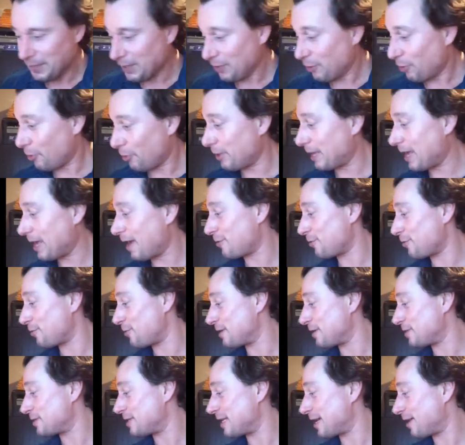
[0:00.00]
Oh yeah, the
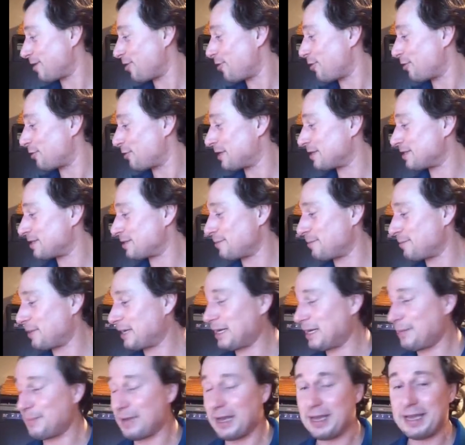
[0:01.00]
reason I call this the
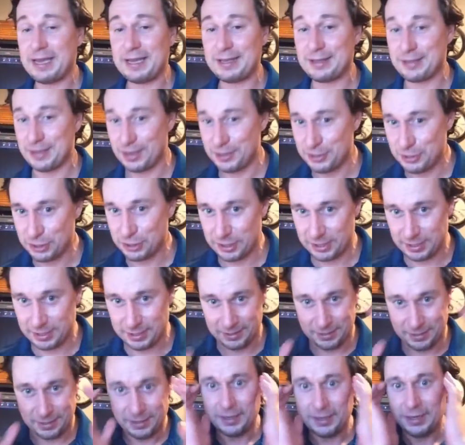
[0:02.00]
money-making dungeon
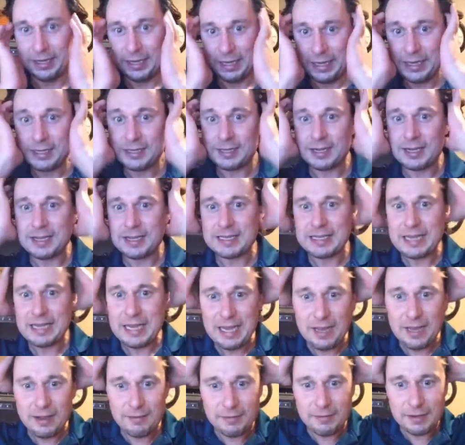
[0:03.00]
is because
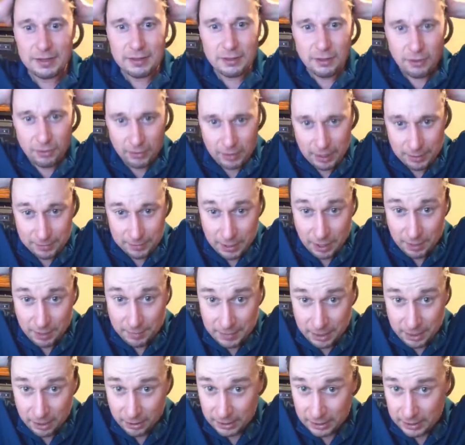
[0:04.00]
even though I'm not
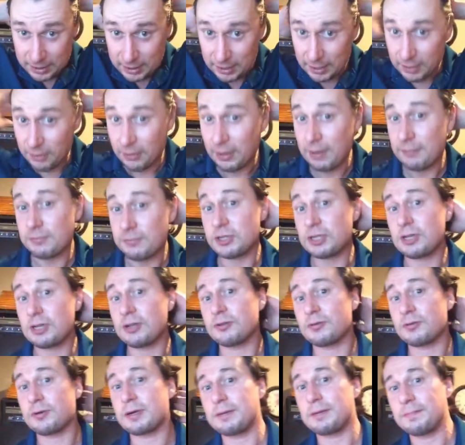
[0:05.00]
married and I don't have
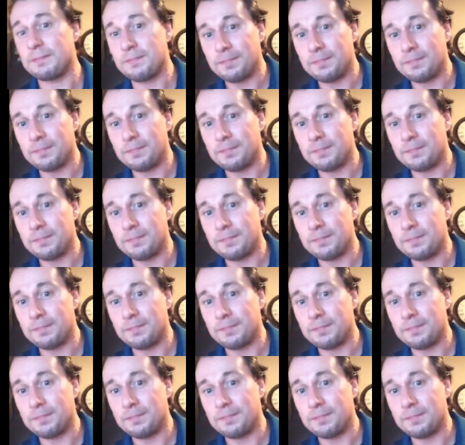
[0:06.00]
children,